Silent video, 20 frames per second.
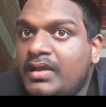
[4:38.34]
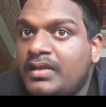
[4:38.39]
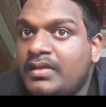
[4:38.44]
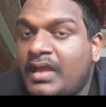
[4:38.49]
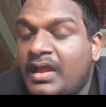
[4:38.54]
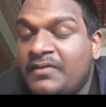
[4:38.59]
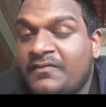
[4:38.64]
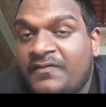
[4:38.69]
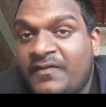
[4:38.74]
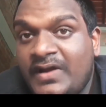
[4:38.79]

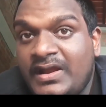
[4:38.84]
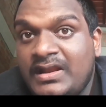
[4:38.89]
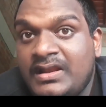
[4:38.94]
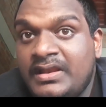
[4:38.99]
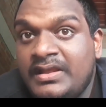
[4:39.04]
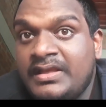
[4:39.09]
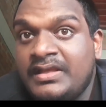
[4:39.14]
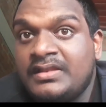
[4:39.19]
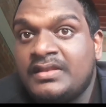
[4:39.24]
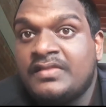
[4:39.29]
And
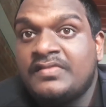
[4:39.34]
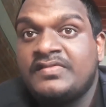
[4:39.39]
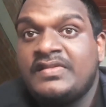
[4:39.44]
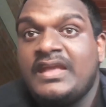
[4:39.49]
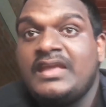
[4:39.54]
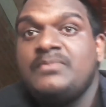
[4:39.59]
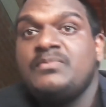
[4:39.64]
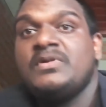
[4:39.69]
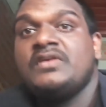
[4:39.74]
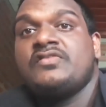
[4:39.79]
finally, the
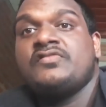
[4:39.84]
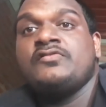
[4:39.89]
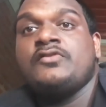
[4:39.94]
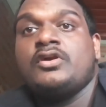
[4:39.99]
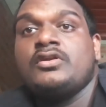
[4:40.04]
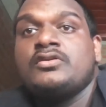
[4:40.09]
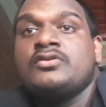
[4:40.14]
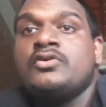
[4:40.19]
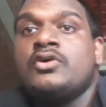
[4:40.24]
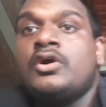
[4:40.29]
stay must
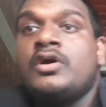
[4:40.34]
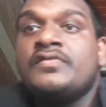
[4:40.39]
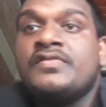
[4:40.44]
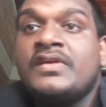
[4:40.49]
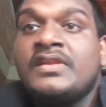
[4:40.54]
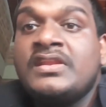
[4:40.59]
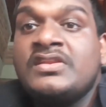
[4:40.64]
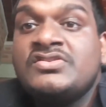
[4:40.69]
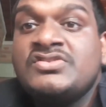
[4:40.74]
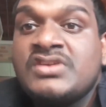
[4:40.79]
not cause
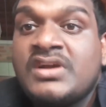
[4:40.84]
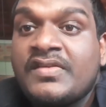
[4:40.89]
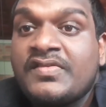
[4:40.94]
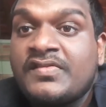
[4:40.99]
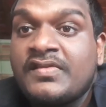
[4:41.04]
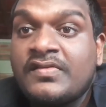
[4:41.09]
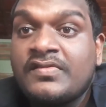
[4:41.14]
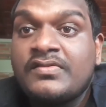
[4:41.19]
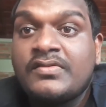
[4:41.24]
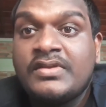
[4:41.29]
an
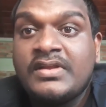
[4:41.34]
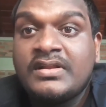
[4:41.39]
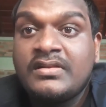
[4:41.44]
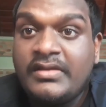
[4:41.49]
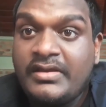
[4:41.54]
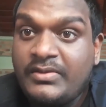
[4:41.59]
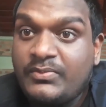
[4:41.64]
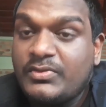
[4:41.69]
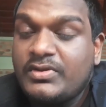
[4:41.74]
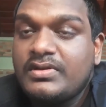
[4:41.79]
injustice to the
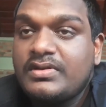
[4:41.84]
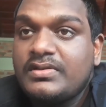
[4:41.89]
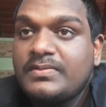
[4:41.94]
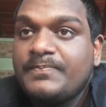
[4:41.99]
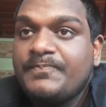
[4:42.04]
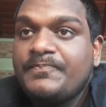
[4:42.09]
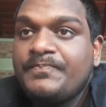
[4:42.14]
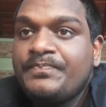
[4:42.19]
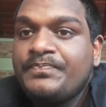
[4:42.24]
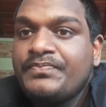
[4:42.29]
claimant.
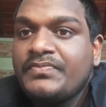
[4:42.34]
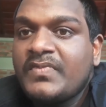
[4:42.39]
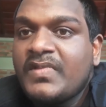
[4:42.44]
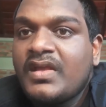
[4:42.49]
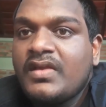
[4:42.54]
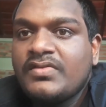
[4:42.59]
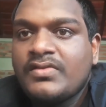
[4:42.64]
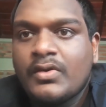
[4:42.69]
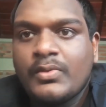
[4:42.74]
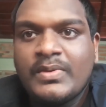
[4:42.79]

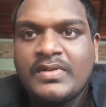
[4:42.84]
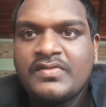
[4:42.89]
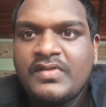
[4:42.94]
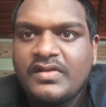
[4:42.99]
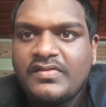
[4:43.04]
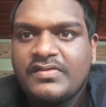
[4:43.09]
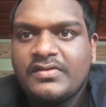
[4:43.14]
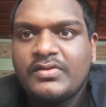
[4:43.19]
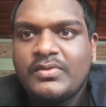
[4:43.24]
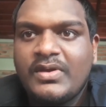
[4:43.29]
So in such
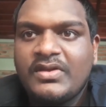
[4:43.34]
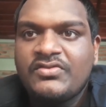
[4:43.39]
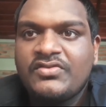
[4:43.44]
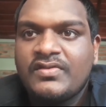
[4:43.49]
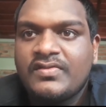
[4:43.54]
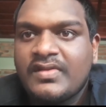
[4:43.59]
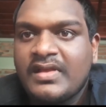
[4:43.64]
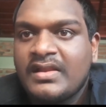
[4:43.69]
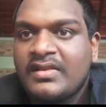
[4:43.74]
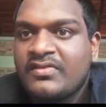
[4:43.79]

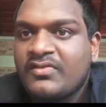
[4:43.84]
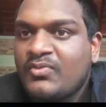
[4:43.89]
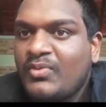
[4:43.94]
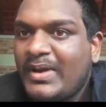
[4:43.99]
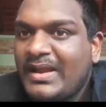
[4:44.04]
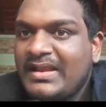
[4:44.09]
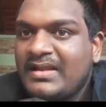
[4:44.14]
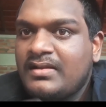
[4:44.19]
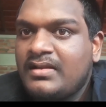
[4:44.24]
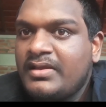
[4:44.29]
situations, it's
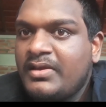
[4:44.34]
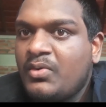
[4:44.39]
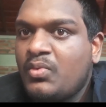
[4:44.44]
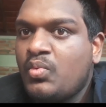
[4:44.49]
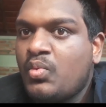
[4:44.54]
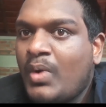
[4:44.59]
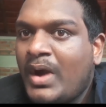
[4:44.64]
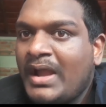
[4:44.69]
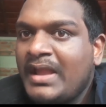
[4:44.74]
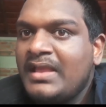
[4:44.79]
quite clear
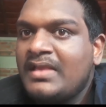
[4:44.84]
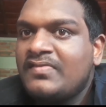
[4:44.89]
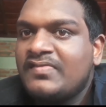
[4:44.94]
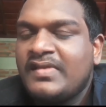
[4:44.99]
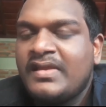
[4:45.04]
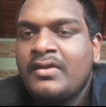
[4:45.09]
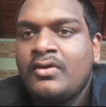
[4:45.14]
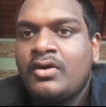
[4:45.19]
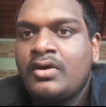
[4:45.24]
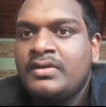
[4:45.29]
why
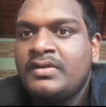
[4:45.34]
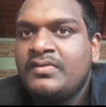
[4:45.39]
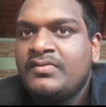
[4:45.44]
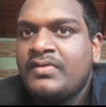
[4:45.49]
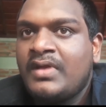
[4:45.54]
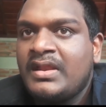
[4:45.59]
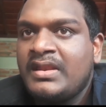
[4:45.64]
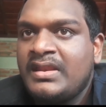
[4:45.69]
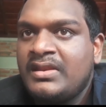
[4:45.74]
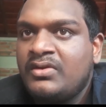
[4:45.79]
stay orders
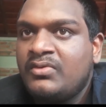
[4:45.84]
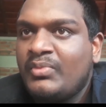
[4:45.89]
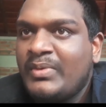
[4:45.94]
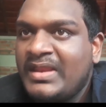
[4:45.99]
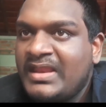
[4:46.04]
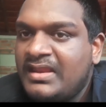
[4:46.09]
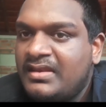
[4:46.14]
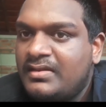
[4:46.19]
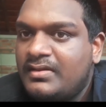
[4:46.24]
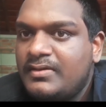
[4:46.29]
are
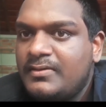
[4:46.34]
needed.